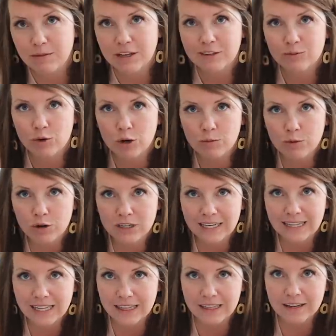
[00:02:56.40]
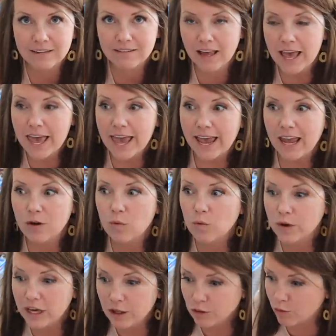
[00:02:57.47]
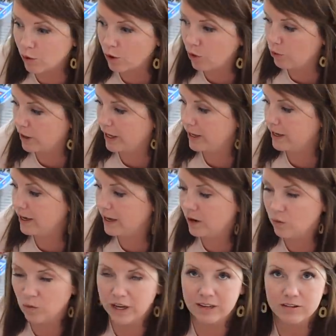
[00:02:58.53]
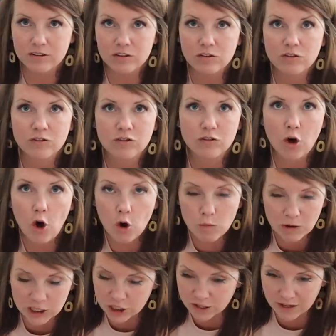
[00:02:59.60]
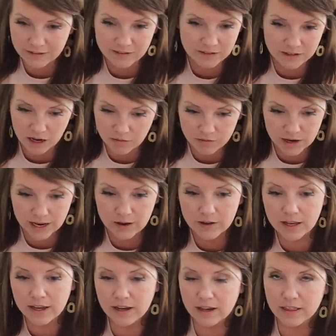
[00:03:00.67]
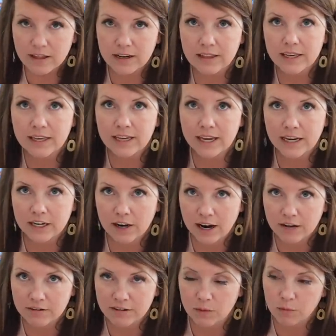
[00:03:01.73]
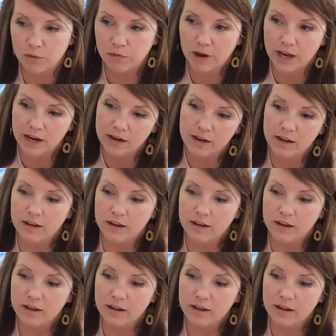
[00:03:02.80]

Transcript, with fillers: it's more important than this. And we throw away and waste so much less stuff now that I think getting your house simplified,